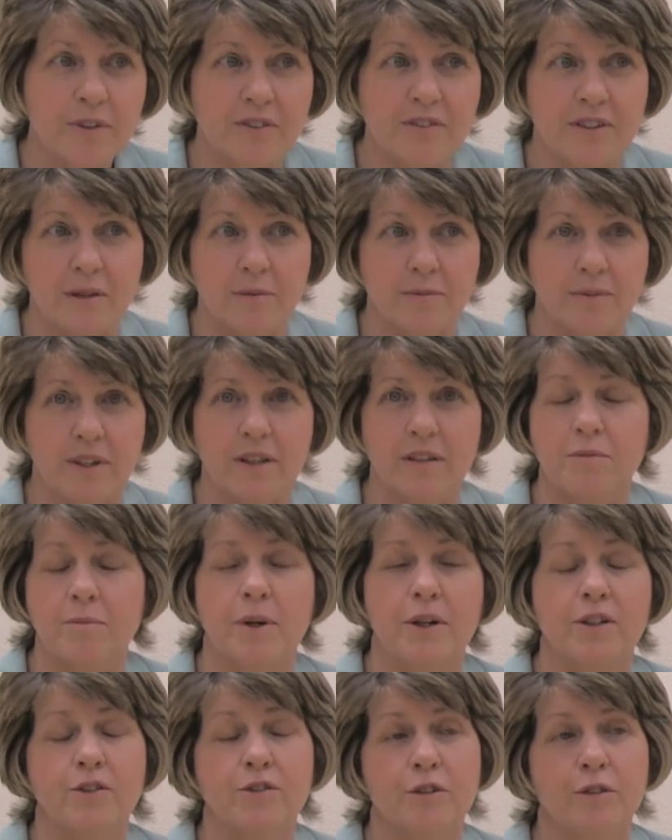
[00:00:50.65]
the same-sex
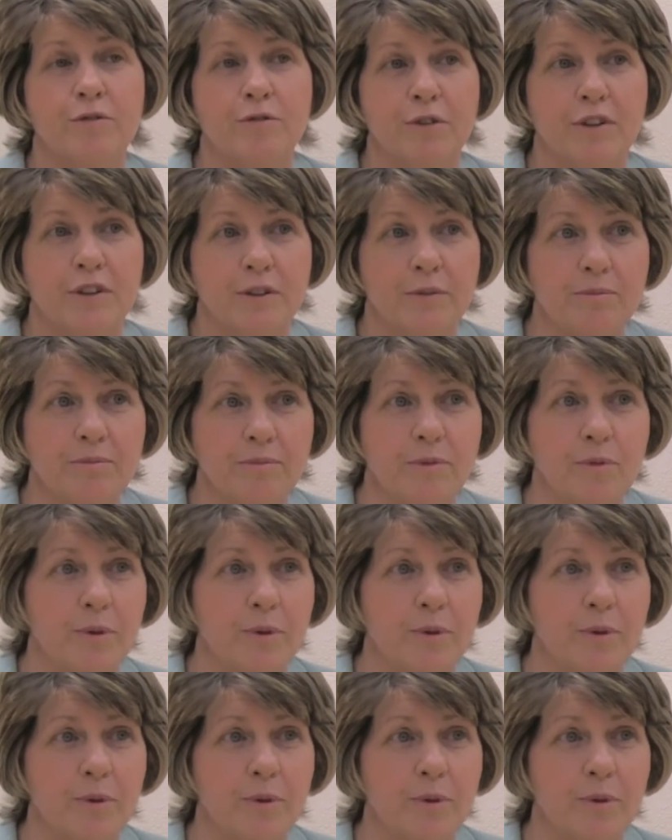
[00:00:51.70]
marriage referendum.